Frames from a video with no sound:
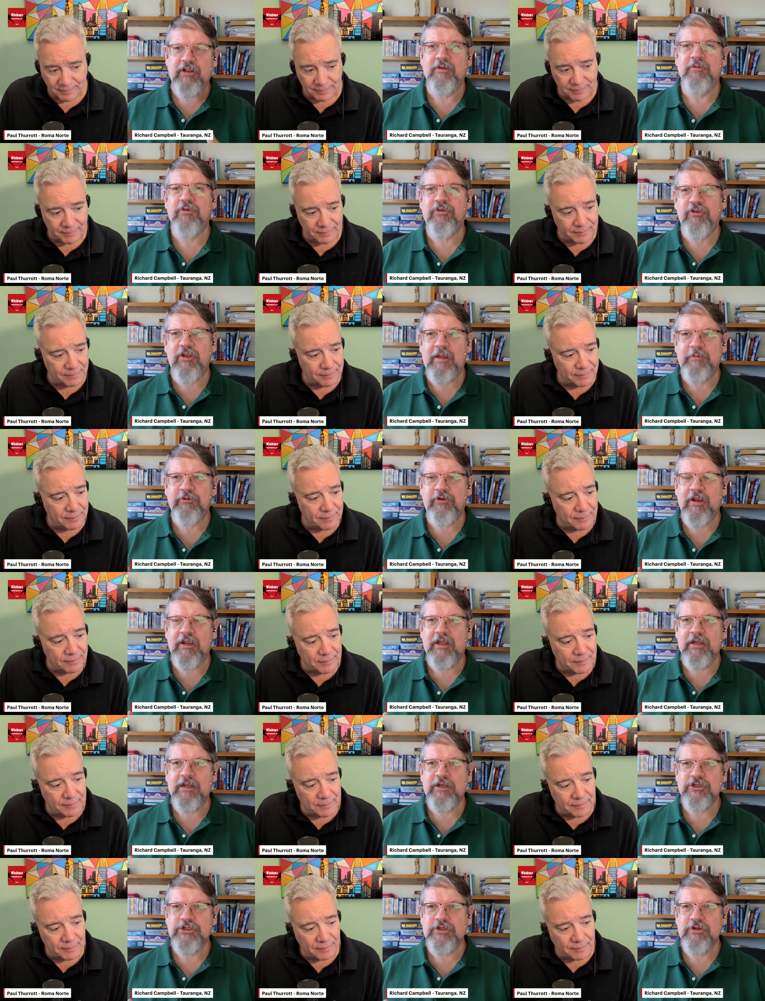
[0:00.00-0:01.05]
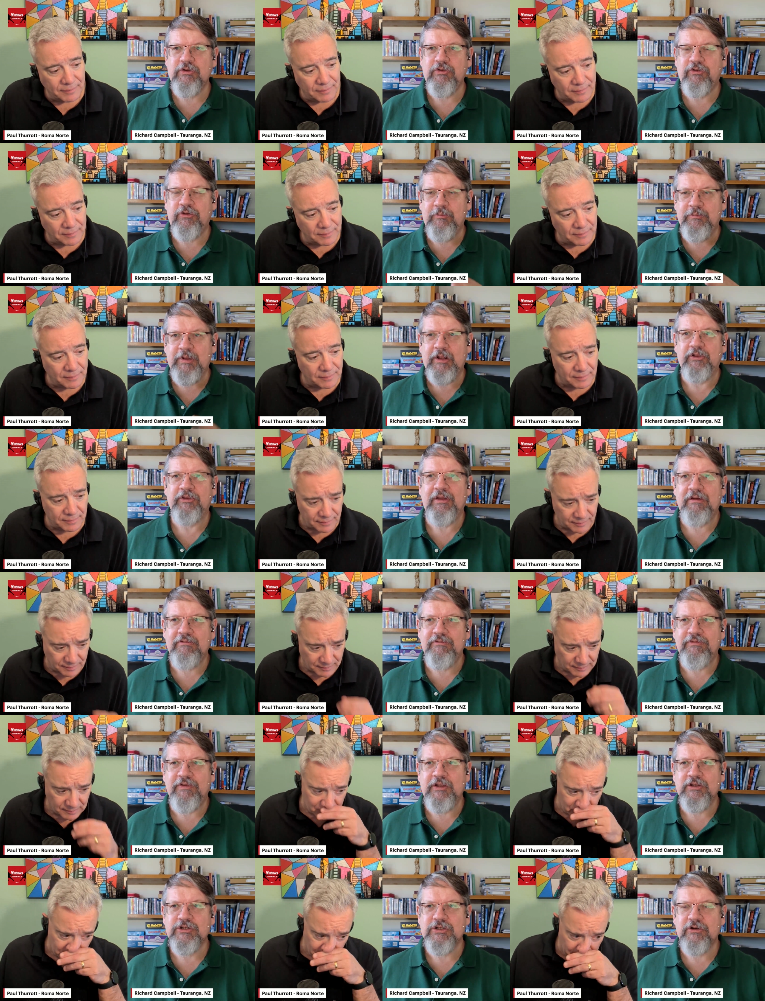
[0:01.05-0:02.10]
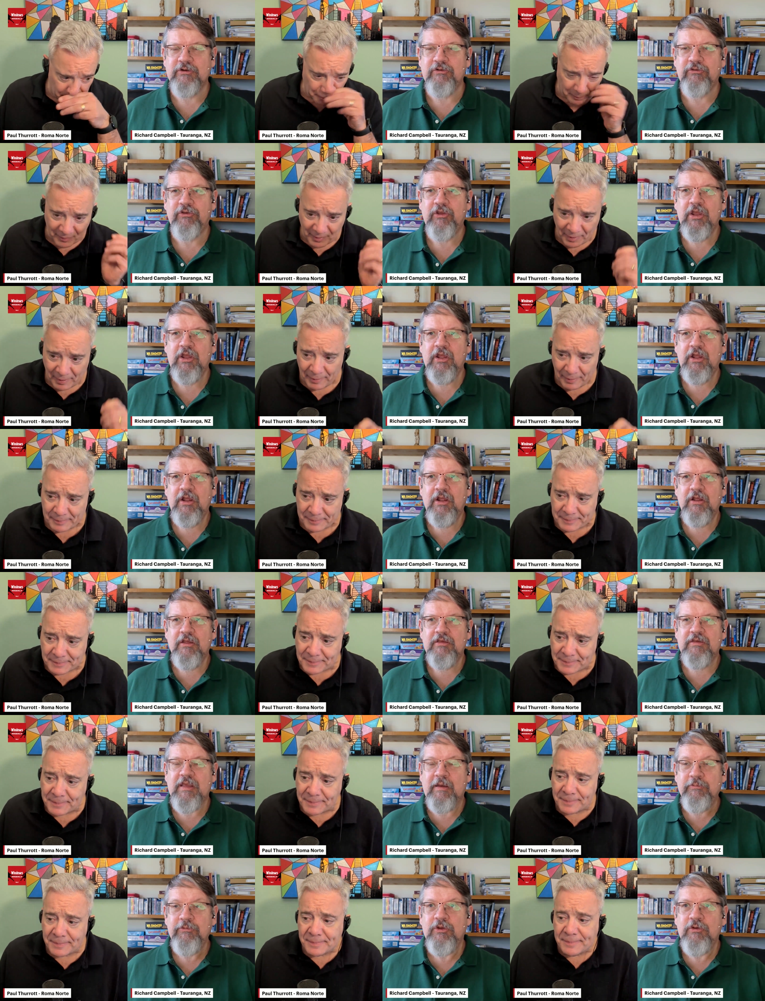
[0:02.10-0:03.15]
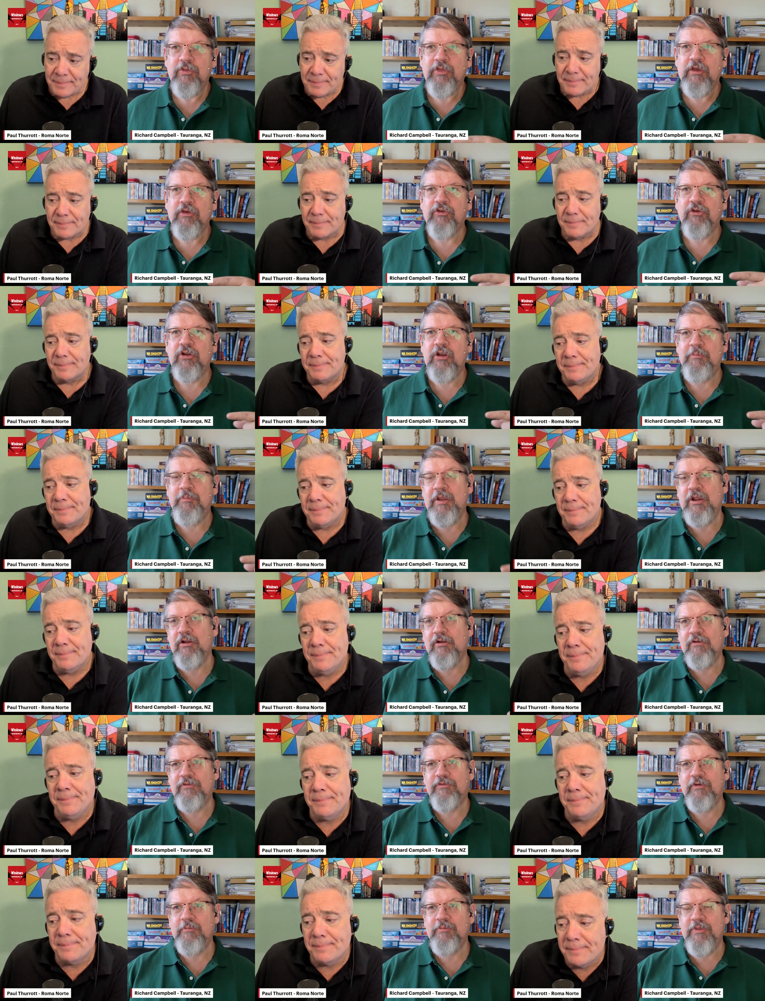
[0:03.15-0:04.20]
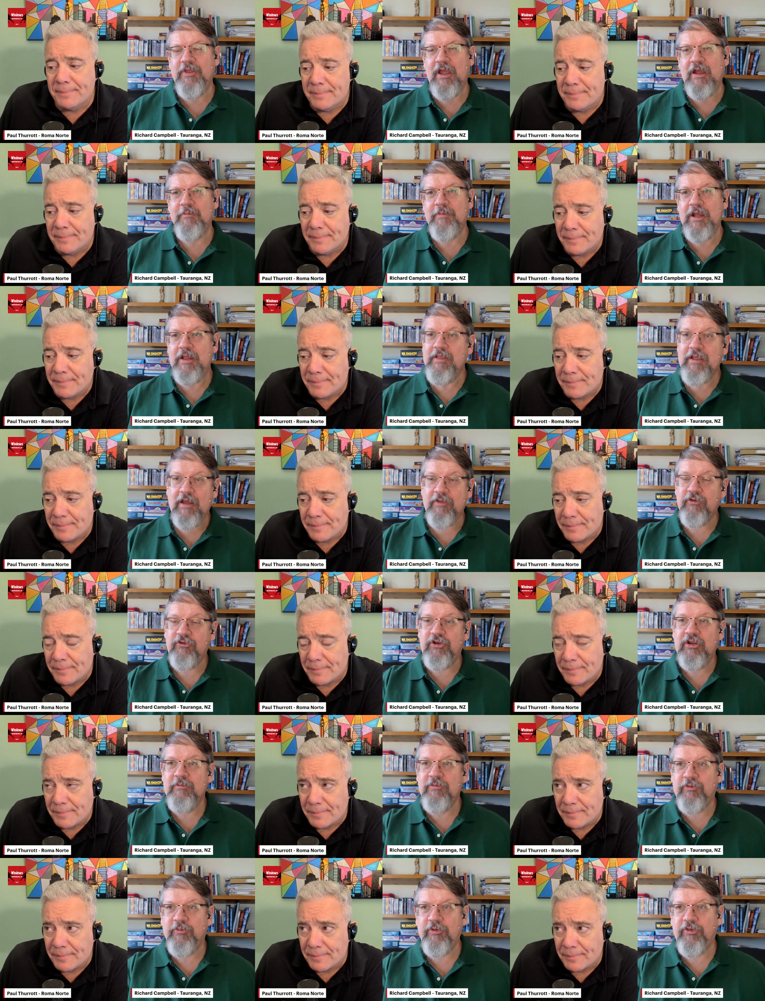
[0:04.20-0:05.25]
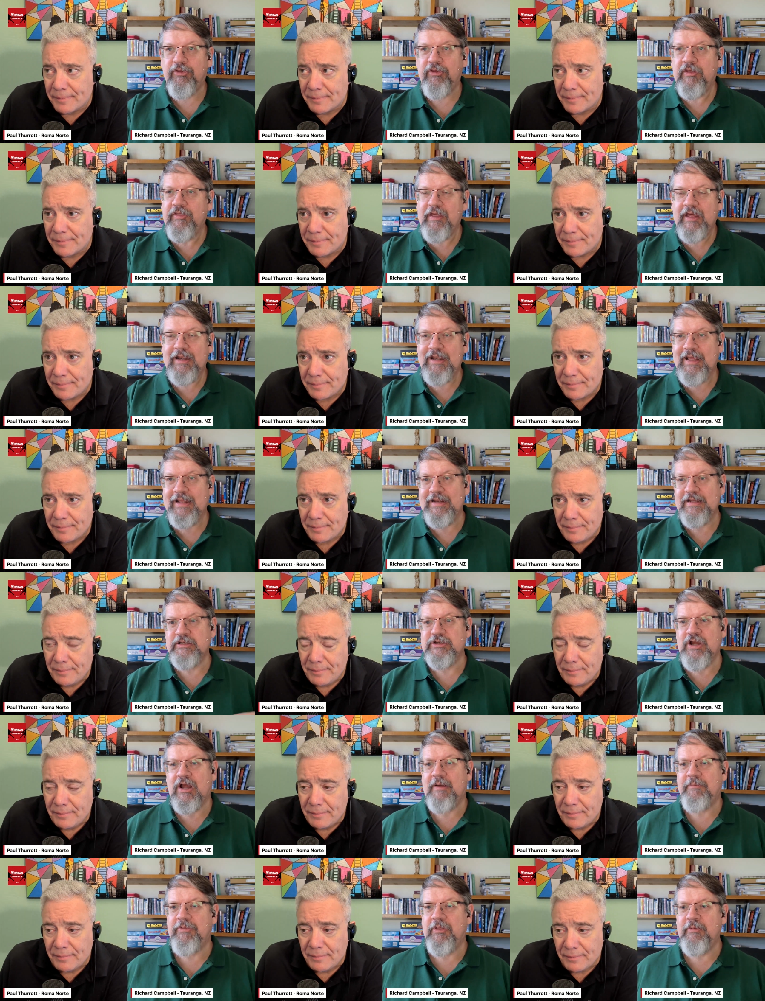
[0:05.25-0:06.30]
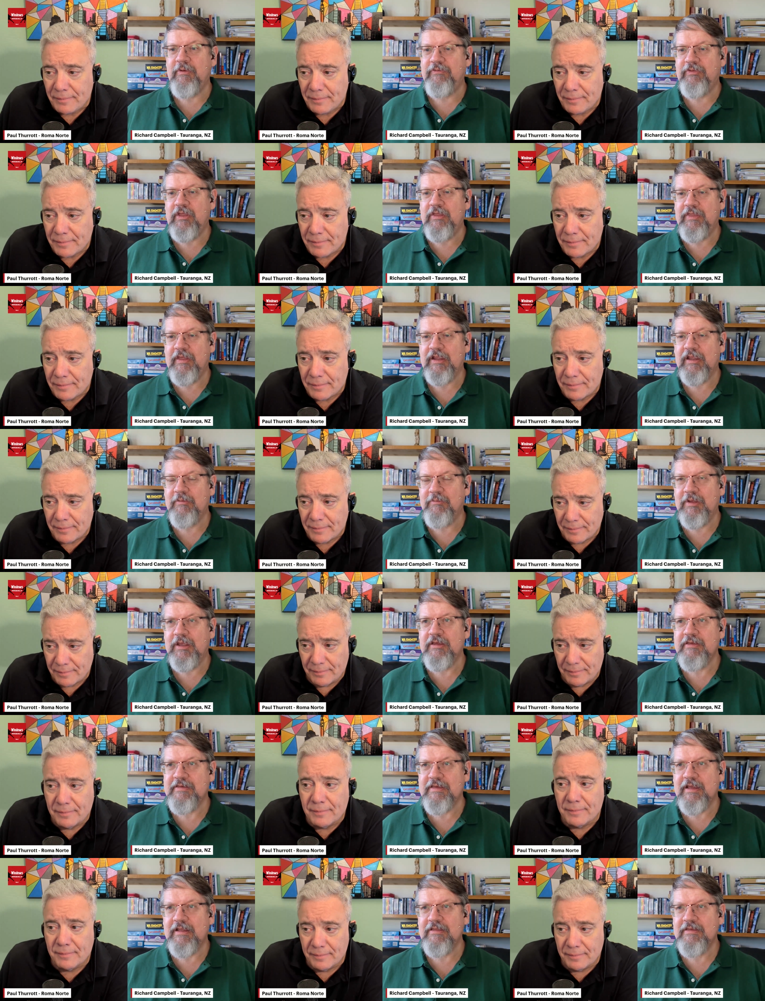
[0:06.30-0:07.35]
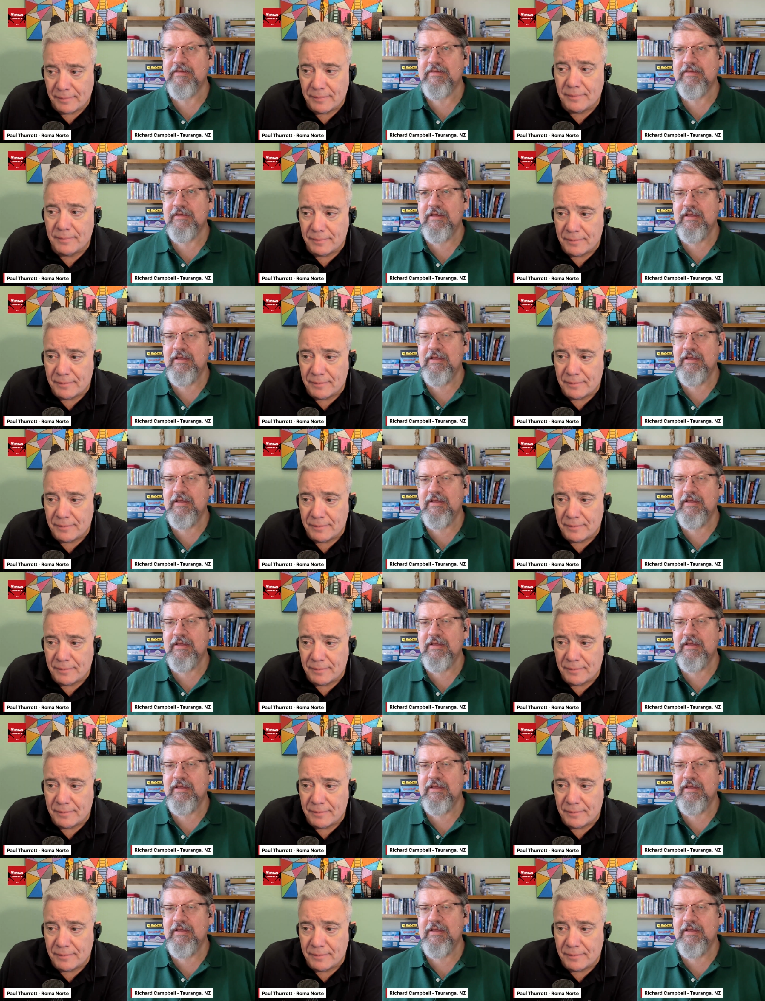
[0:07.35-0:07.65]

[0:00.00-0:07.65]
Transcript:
Speaker 1: with Snapdragon issues to build out features. Some new things are going to appear from them, and the other teams will see that and adopt them if they think it makes sense.